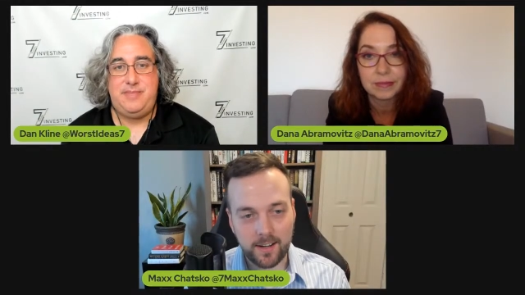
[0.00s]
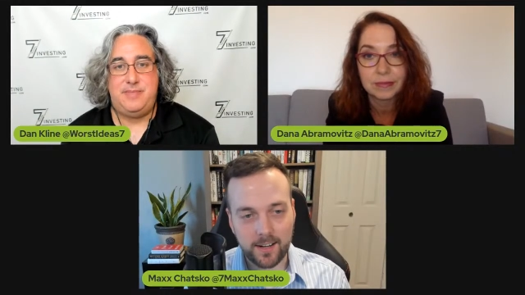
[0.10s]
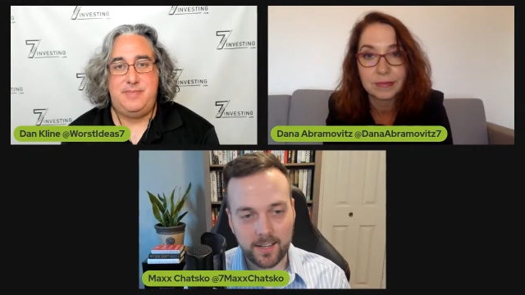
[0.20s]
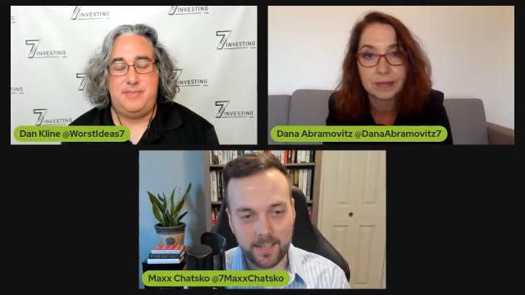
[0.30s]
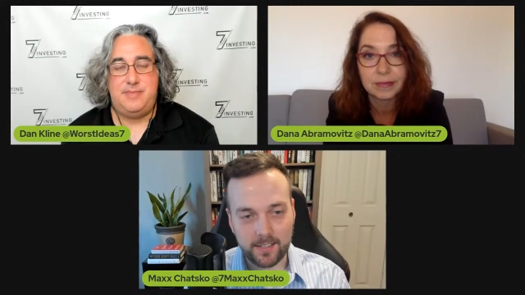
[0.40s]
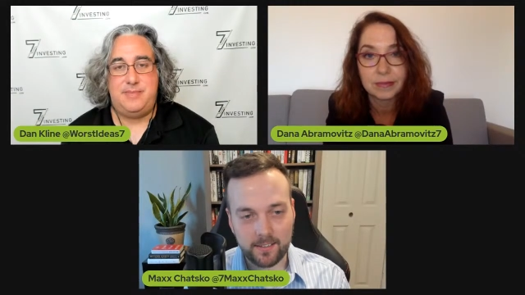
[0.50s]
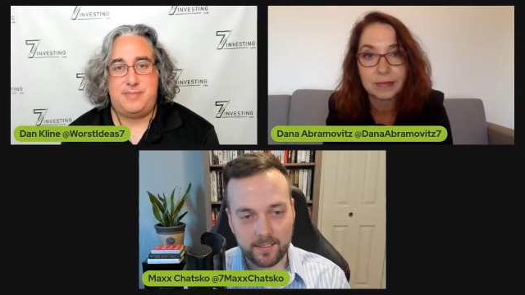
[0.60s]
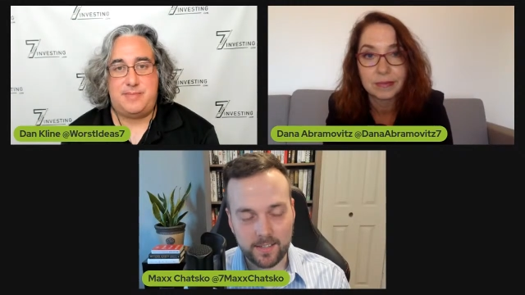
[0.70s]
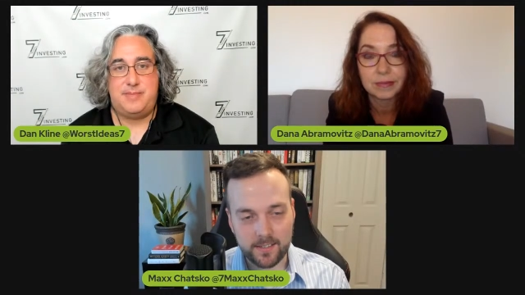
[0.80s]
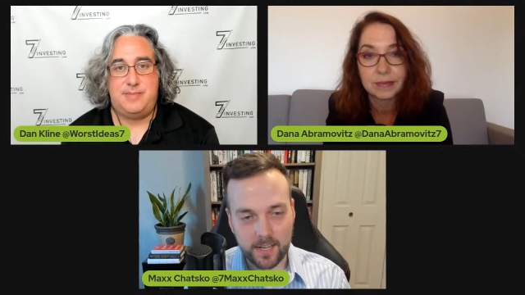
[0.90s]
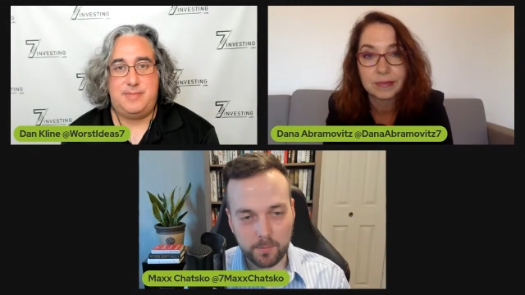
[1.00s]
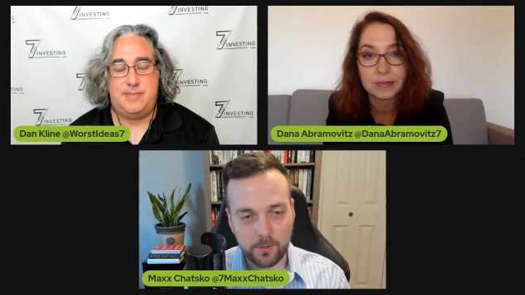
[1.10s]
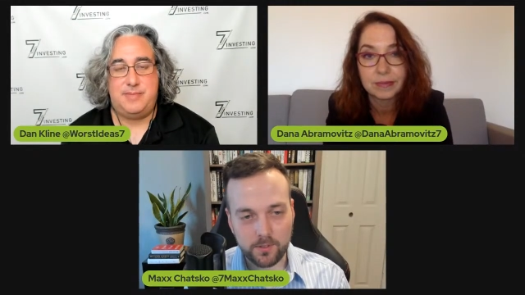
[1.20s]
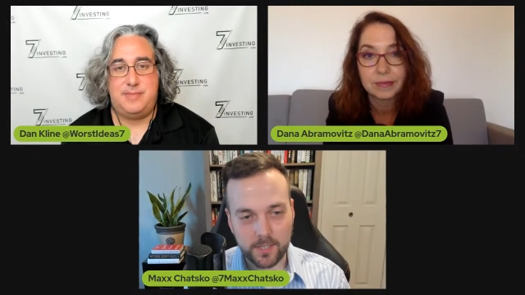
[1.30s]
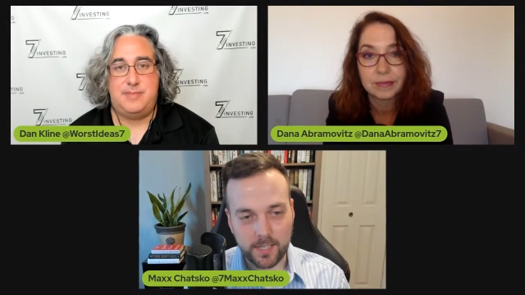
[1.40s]
Speaker 1: uh, and it it
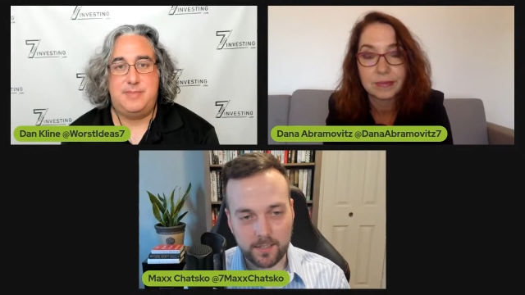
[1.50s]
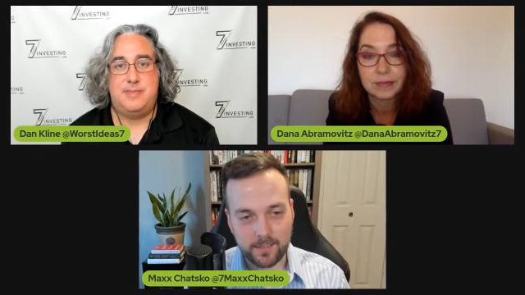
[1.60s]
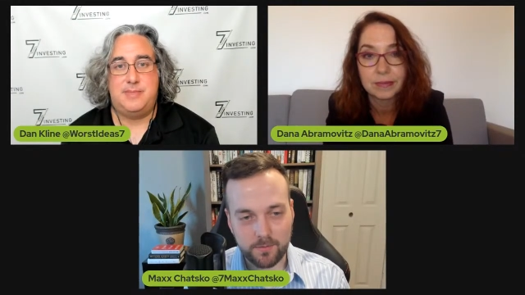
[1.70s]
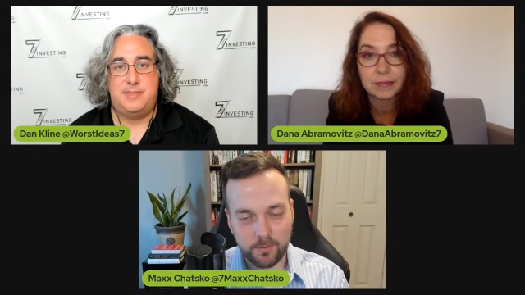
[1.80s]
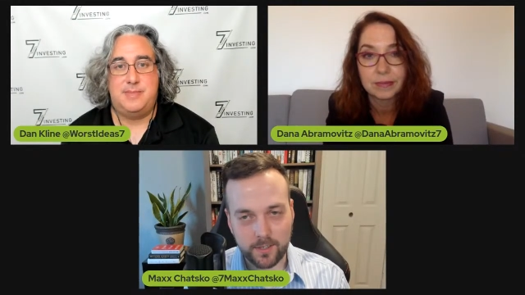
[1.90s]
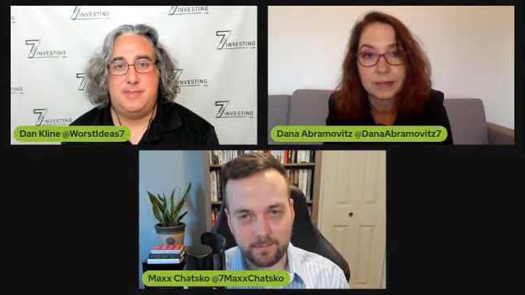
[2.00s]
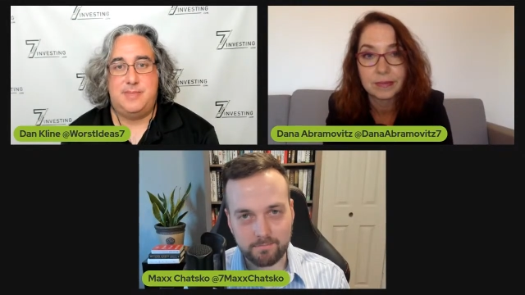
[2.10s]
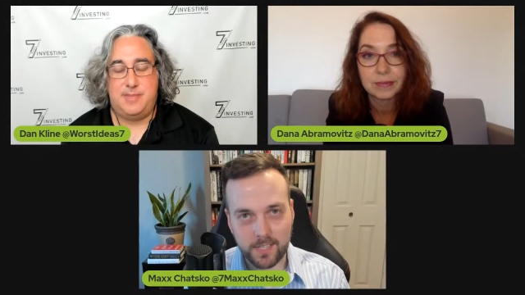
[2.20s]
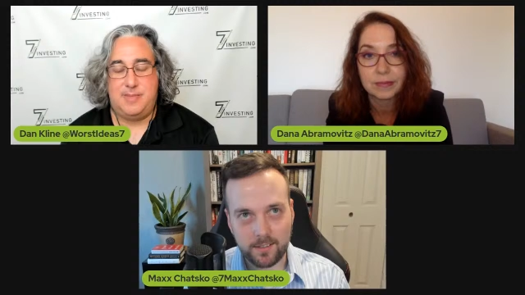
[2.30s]
samples uh, different.